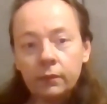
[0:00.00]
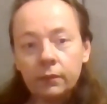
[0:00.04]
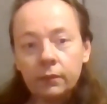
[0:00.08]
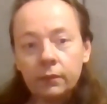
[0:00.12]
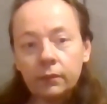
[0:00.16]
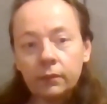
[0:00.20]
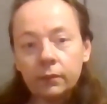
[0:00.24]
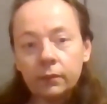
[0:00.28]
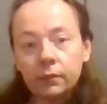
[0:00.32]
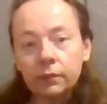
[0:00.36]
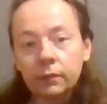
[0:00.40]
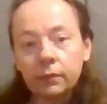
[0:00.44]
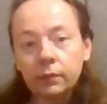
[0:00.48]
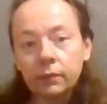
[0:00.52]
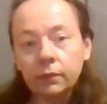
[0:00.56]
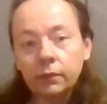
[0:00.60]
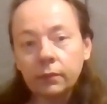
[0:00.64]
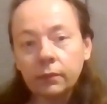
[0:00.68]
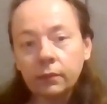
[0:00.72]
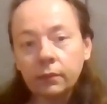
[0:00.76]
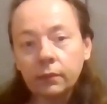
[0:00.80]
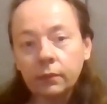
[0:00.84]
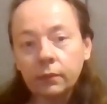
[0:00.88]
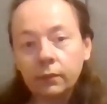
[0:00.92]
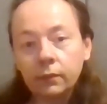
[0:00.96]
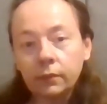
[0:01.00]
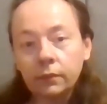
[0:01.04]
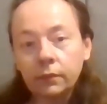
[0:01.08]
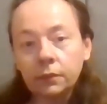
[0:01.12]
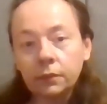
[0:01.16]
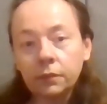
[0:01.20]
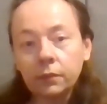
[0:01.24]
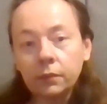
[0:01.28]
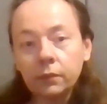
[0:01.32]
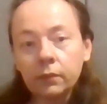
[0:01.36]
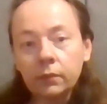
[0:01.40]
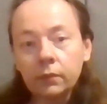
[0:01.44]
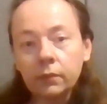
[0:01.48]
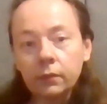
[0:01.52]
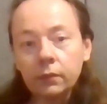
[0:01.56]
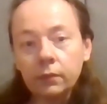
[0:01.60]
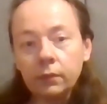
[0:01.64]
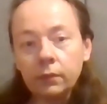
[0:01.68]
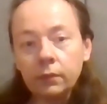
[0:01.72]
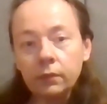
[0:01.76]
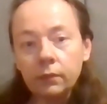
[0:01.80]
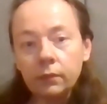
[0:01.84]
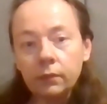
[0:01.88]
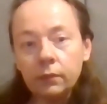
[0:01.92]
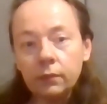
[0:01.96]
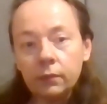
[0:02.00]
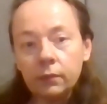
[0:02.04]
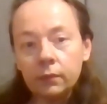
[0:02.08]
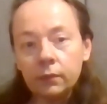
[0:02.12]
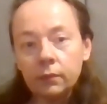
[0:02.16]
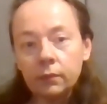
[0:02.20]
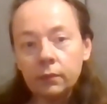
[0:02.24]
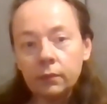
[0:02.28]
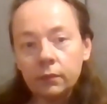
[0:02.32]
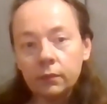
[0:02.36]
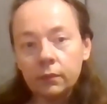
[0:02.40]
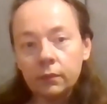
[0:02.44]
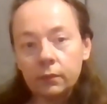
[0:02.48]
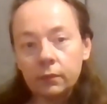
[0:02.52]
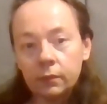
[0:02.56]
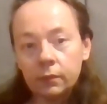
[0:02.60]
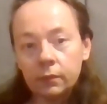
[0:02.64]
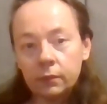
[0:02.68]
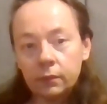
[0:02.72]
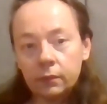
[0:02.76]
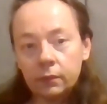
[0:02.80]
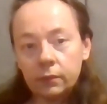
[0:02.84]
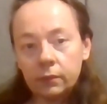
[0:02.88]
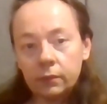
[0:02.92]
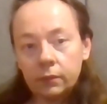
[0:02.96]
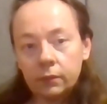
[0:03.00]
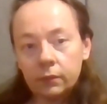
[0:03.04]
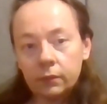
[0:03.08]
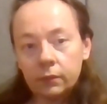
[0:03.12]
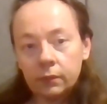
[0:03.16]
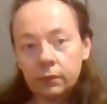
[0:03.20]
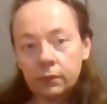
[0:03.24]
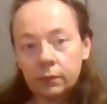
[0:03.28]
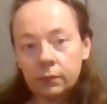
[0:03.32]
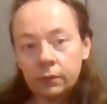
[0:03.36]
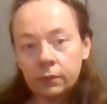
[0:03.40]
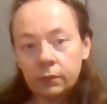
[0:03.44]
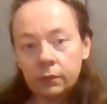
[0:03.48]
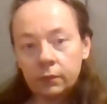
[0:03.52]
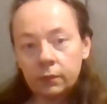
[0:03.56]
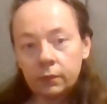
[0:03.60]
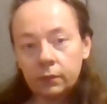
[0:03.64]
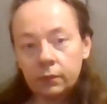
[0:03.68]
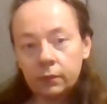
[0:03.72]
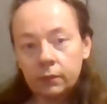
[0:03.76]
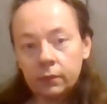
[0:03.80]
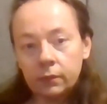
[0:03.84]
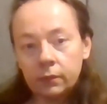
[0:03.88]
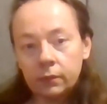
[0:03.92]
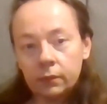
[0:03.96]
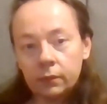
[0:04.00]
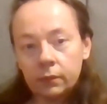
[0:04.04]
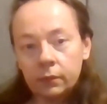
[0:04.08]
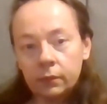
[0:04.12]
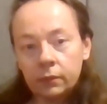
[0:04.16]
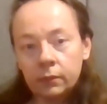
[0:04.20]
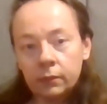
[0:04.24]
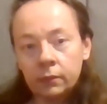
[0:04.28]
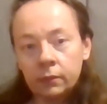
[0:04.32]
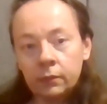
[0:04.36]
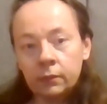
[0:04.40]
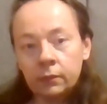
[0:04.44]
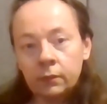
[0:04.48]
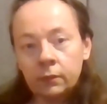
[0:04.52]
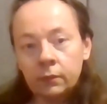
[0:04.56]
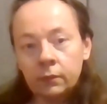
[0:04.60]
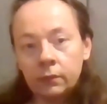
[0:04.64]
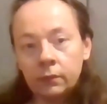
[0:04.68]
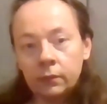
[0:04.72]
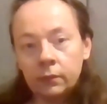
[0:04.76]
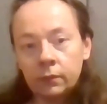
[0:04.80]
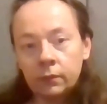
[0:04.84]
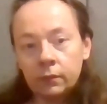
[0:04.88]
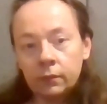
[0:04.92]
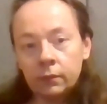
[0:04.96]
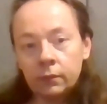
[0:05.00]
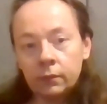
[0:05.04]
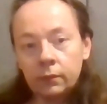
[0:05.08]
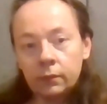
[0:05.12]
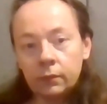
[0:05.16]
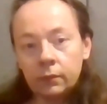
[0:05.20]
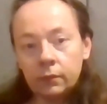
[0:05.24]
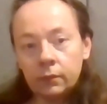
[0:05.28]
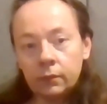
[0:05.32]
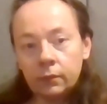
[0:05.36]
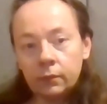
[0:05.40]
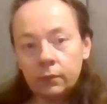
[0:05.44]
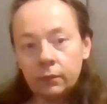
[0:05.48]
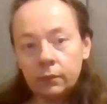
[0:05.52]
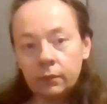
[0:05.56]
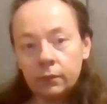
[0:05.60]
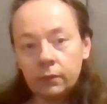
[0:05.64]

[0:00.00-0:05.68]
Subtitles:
The person shown says nothing.